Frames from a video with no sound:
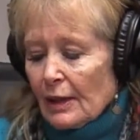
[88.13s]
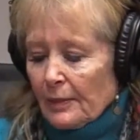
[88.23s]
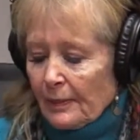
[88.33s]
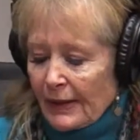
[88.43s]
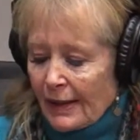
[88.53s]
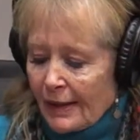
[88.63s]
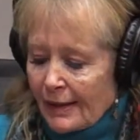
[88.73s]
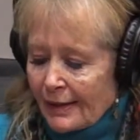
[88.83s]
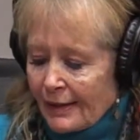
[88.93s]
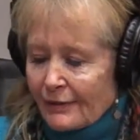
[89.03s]
But
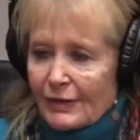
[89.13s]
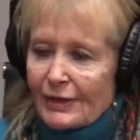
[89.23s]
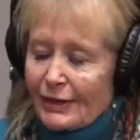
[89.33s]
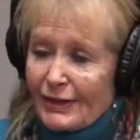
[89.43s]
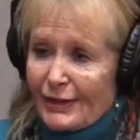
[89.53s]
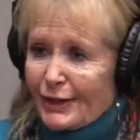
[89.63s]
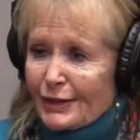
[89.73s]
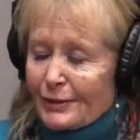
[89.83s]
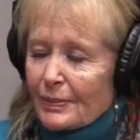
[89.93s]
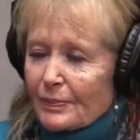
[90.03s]
I have a theory that
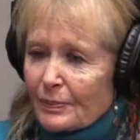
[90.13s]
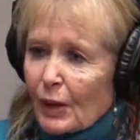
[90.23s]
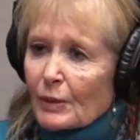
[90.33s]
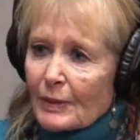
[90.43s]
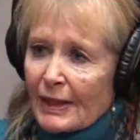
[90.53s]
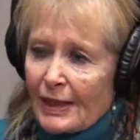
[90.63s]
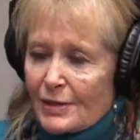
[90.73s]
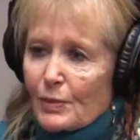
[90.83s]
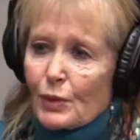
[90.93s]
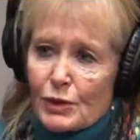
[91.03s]
it probably
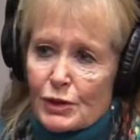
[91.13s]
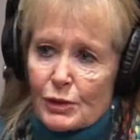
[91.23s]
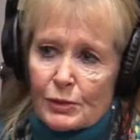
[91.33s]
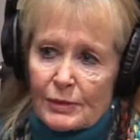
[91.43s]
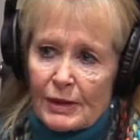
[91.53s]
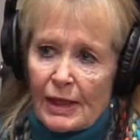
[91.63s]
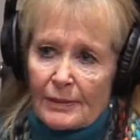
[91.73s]
has more to do with